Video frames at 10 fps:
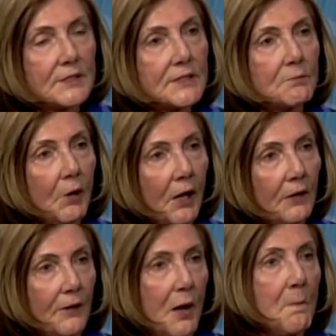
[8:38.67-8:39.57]

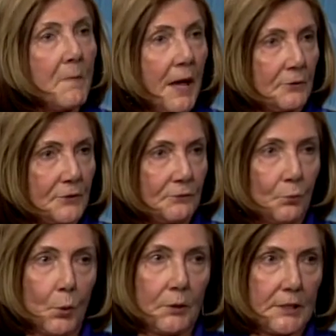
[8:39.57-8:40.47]
small amount of
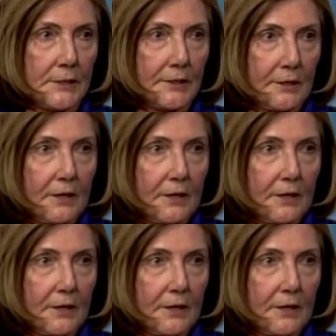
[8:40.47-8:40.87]
wood